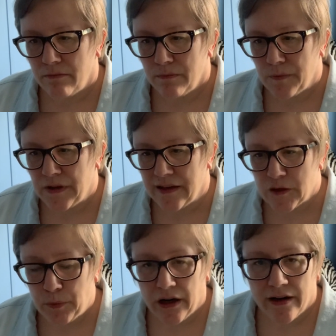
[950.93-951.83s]
the
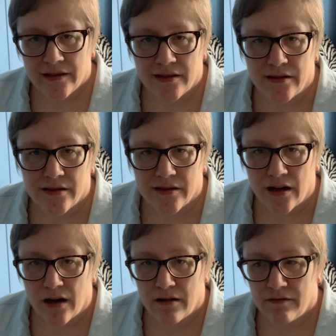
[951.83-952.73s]
experiences
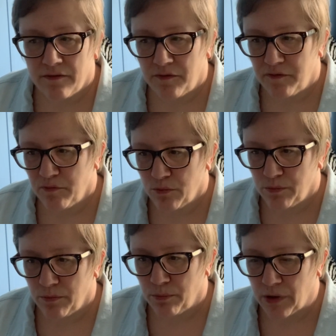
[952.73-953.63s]
of
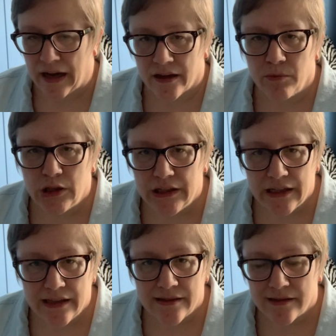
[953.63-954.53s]
Black
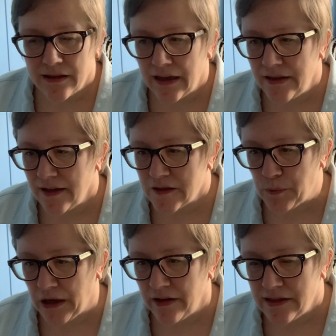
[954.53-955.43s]
communities and the
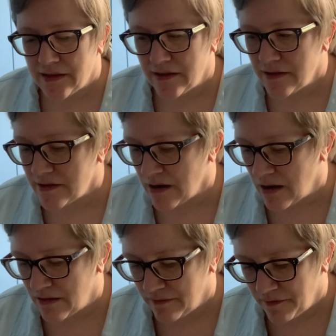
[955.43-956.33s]
experiences
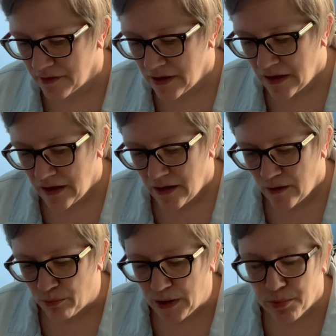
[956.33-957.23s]
of
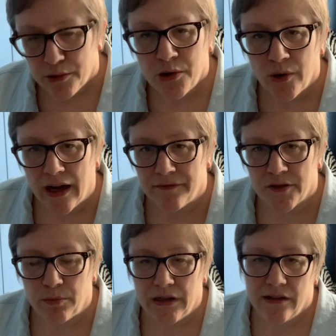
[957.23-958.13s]
people who have
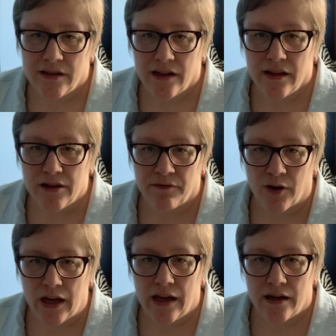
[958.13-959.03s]
to be daily
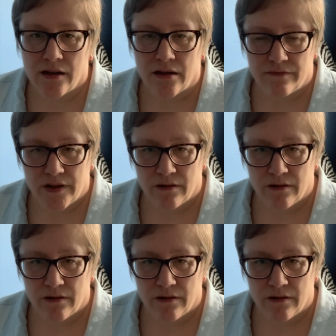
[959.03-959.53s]
afraid of their